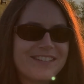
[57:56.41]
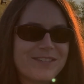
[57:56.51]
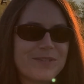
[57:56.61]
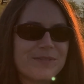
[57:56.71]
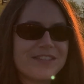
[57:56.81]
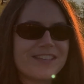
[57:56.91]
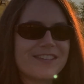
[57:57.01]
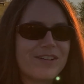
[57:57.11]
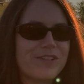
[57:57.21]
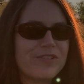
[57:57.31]
So sets
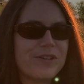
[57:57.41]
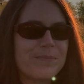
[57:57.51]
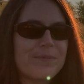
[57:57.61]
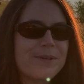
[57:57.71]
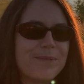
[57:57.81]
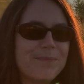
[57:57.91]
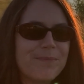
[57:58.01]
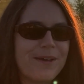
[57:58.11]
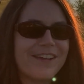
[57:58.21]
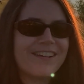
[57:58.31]
on our trip,
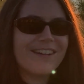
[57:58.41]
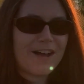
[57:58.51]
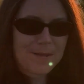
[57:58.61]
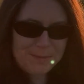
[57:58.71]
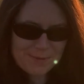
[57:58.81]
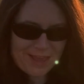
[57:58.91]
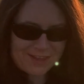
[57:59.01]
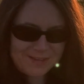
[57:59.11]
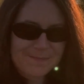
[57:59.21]
but I'll be back.